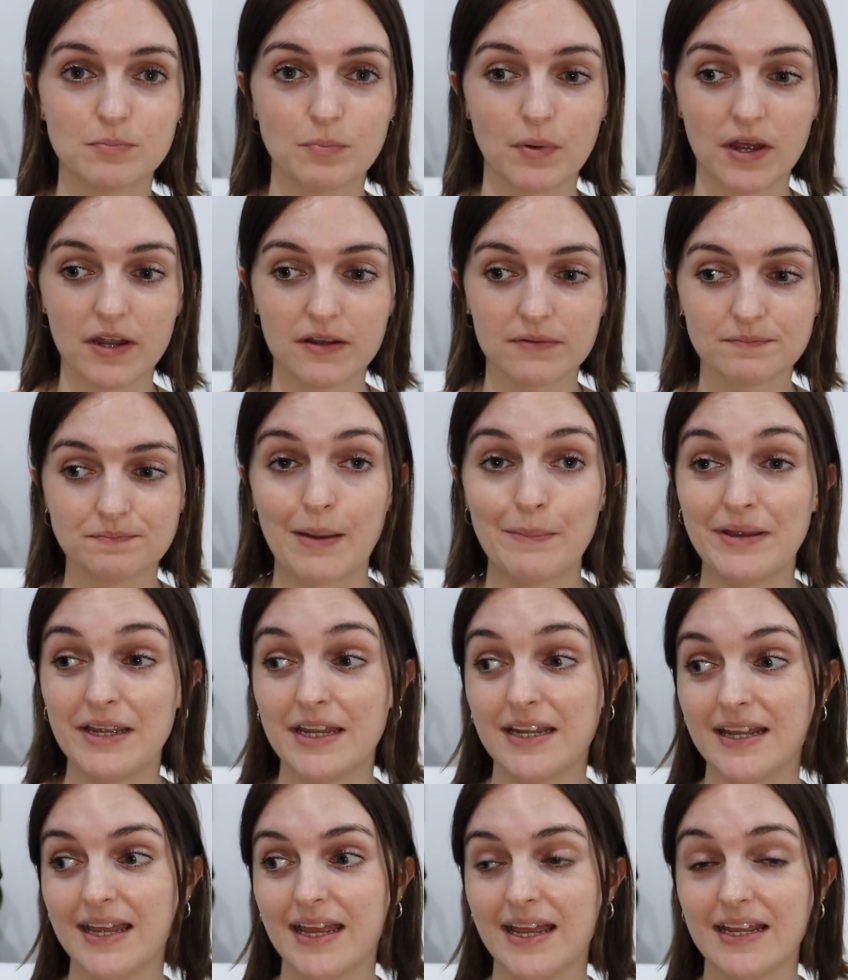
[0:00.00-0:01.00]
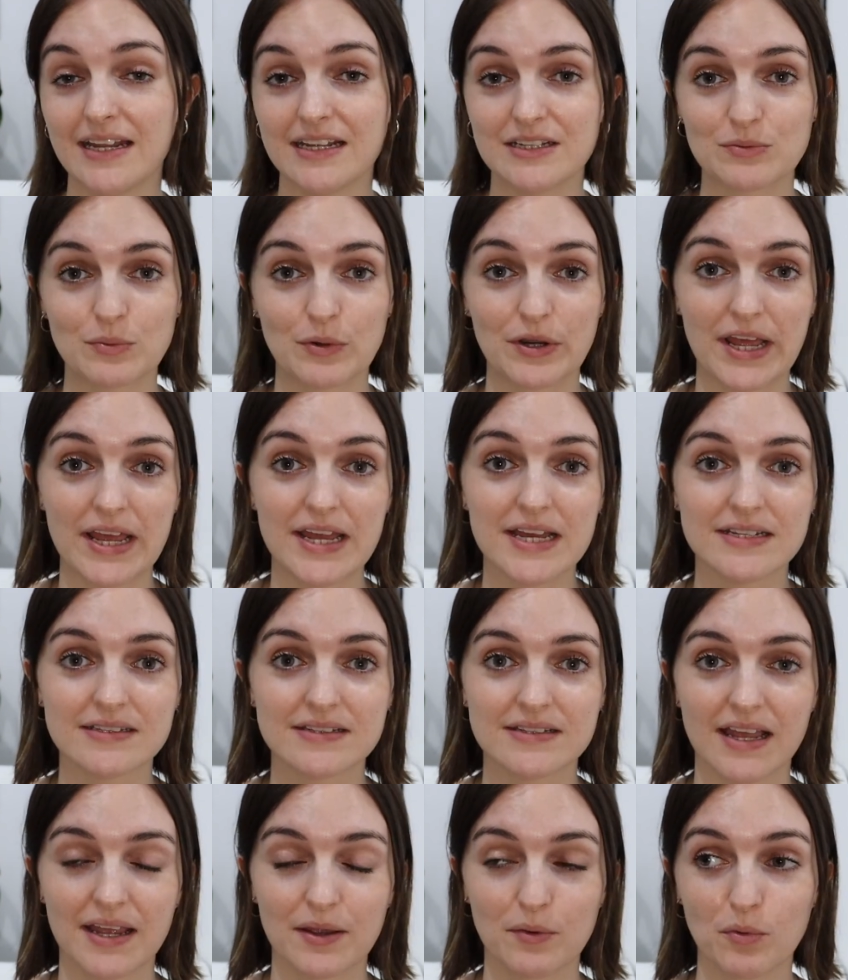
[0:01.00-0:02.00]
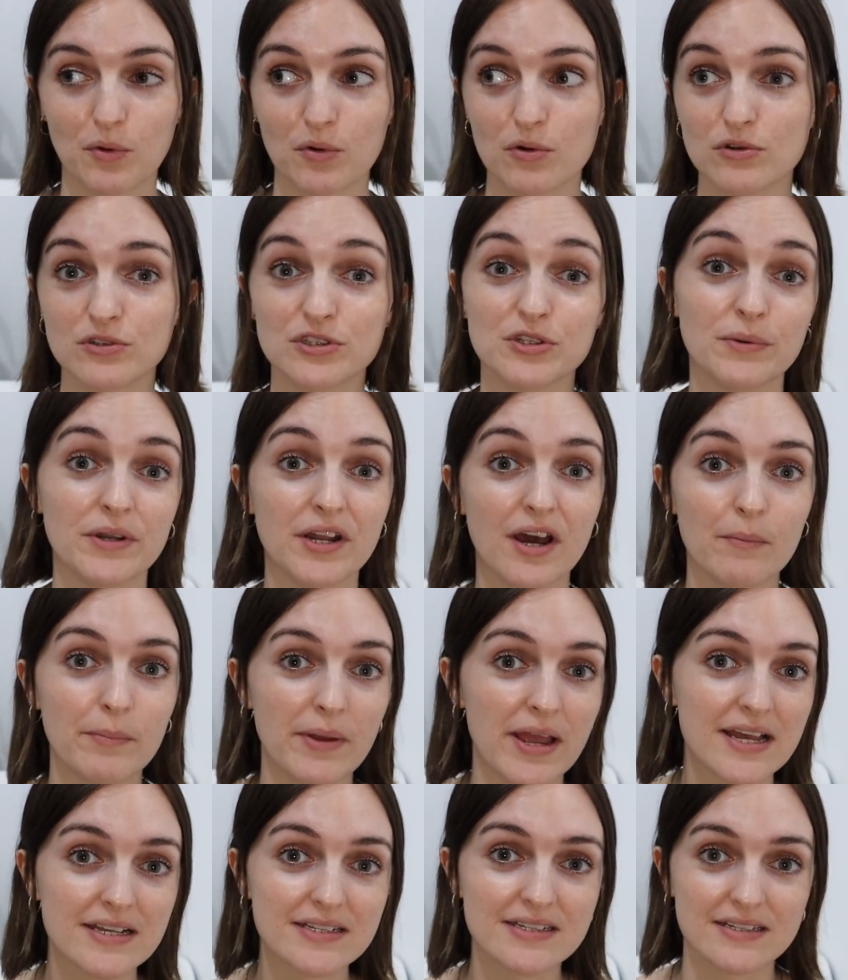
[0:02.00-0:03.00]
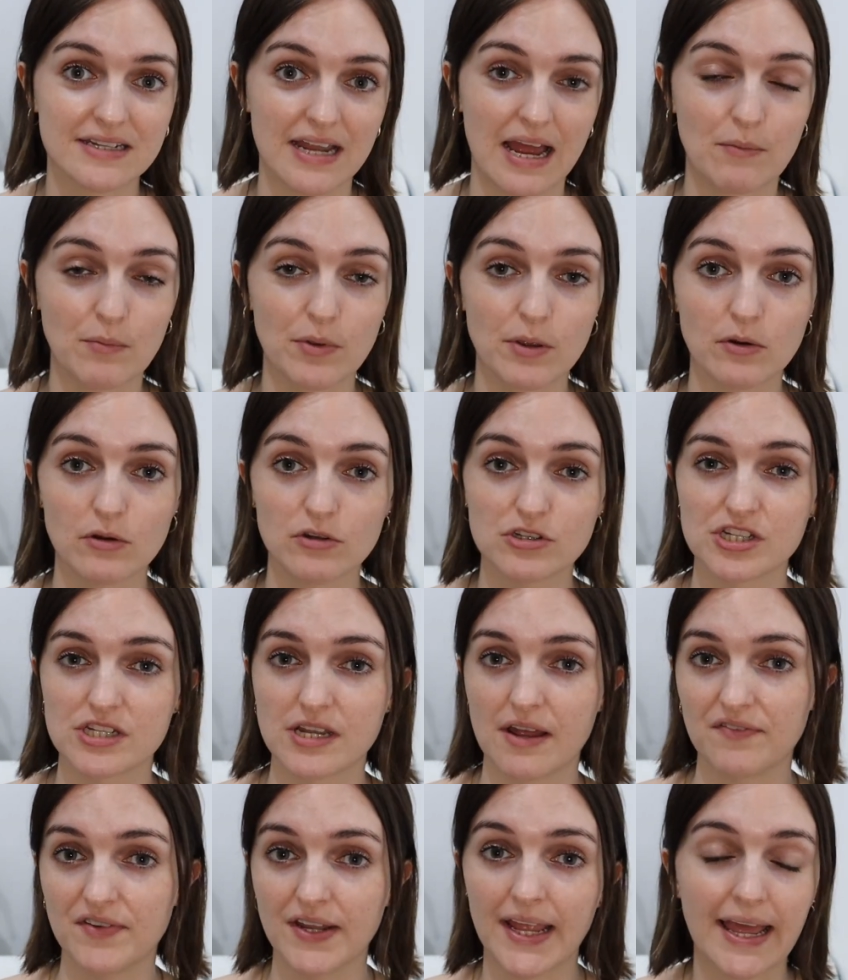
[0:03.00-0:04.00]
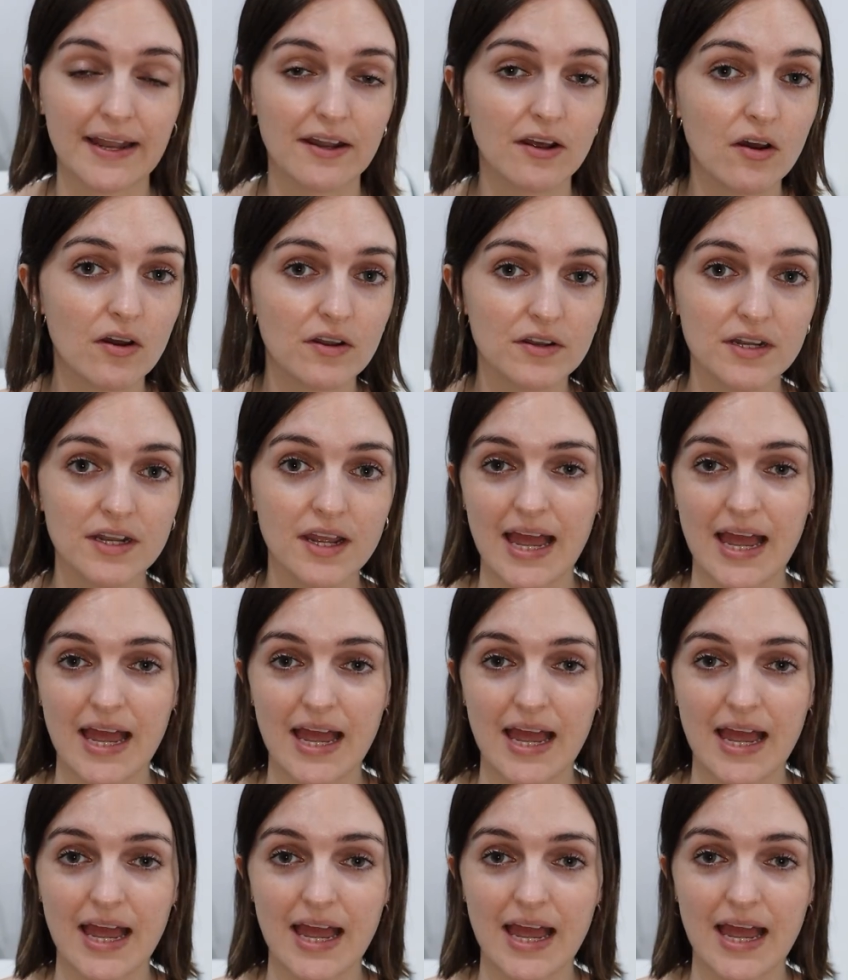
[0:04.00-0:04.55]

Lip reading: But I mean, it is what it is. Like, we're all doing our best and we all just have to get on.